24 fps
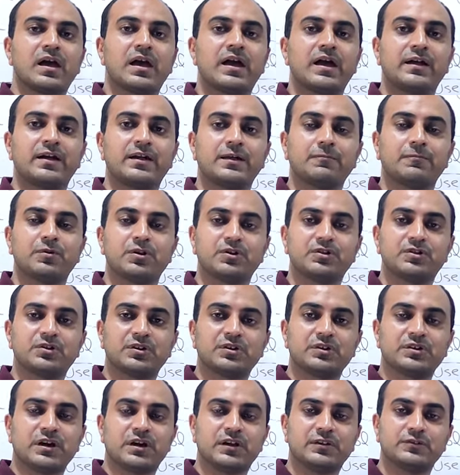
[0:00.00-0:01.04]
and temperature
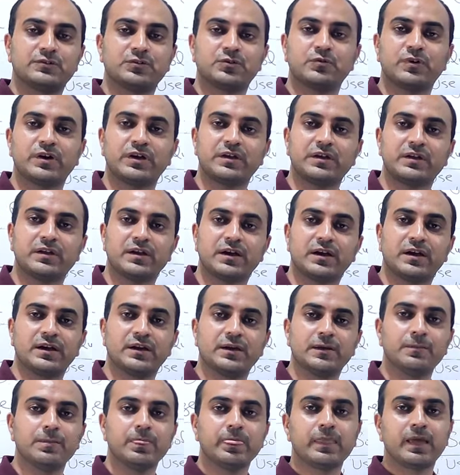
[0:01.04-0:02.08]
is also very
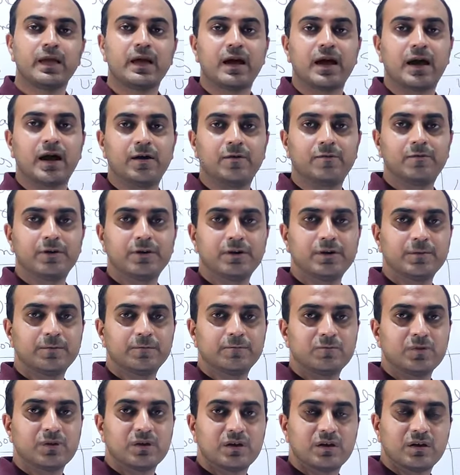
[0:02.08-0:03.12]
high
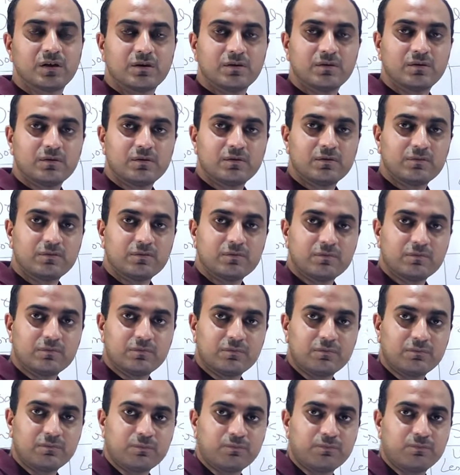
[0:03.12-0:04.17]
our
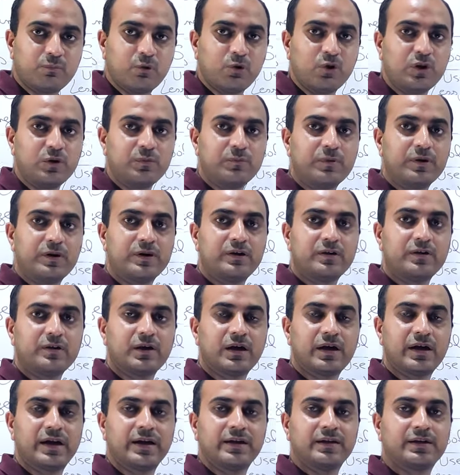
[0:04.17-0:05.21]
polymer
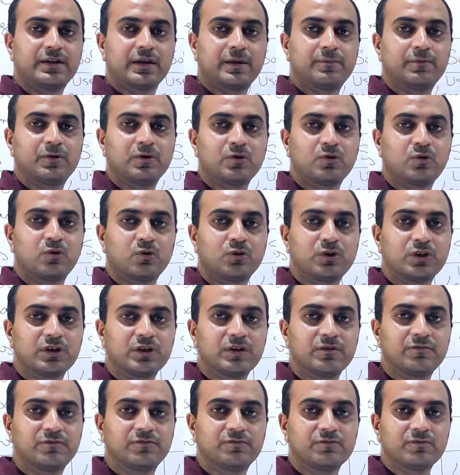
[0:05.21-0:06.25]
and tablet
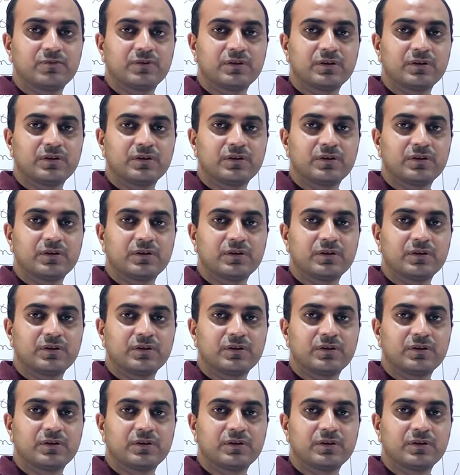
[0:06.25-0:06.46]
coating